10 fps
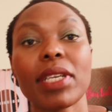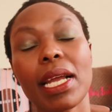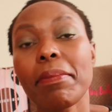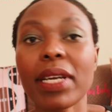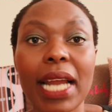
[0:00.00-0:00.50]

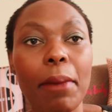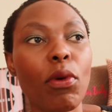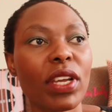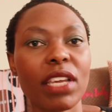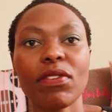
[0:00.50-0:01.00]
grab, grab,
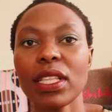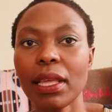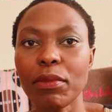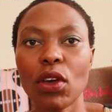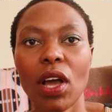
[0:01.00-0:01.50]
or giving
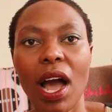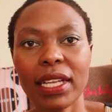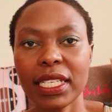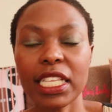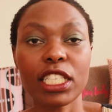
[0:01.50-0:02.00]
them your
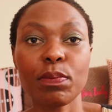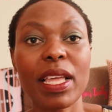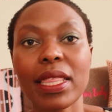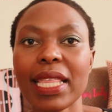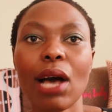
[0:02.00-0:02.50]
card and they spend